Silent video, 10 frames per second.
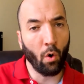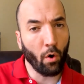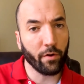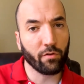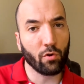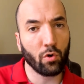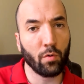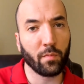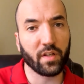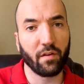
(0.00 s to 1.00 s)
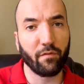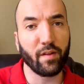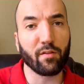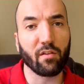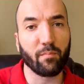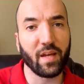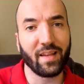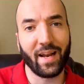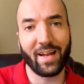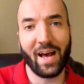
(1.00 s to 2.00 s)
or Zoom convinces me
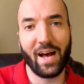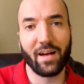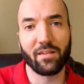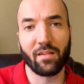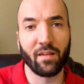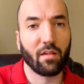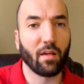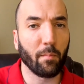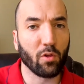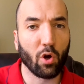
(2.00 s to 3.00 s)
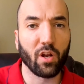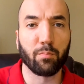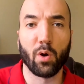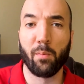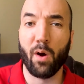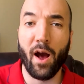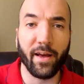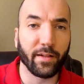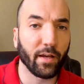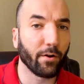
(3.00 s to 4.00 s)
that it has some sort of
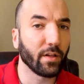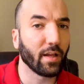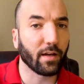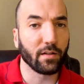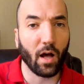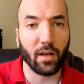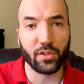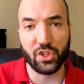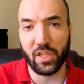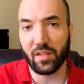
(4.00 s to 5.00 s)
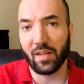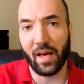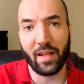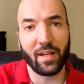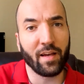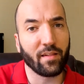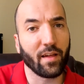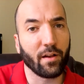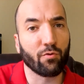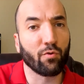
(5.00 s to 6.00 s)
proprietary technology that
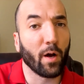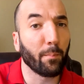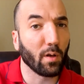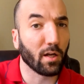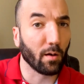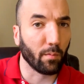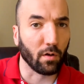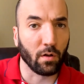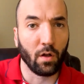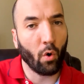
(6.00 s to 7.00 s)
isn't replicable,